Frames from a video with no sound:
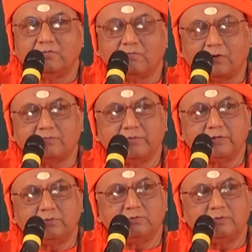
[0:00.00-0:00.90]
what we
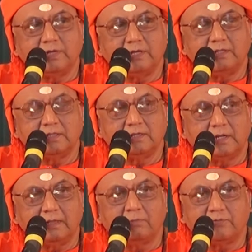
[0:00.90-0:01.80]
do in the
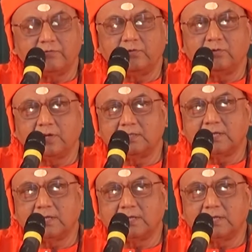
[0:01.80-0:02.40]
name of yoga,